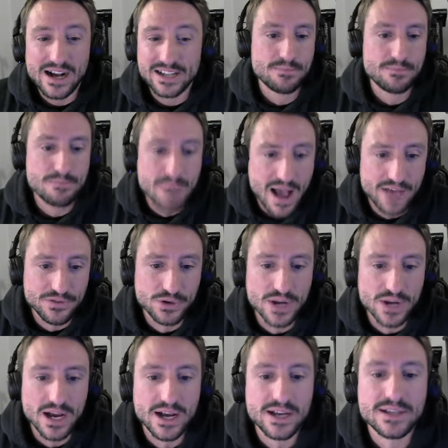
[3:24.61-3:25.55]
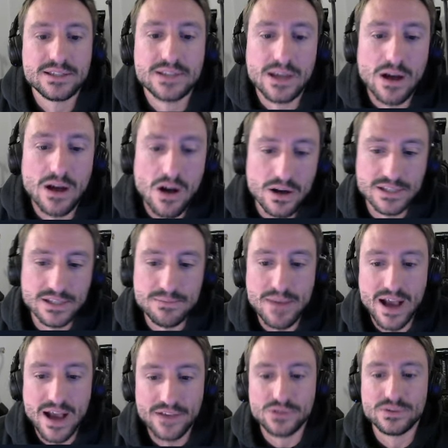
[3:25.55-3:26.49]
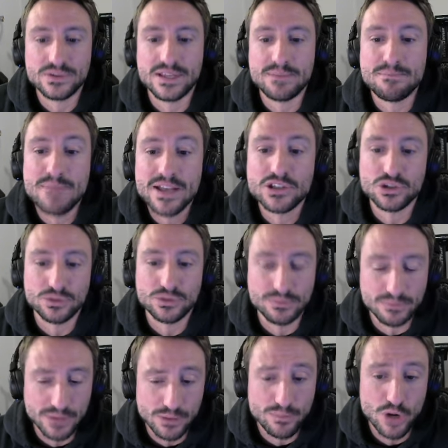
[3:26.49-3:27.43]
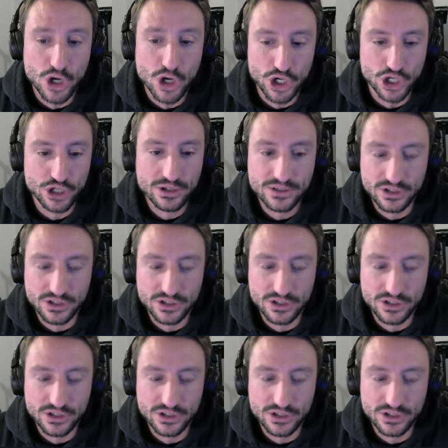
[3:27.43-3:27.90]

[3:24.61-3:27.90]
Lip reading: So Matthew Nyes, Austin Matthews, and Marner.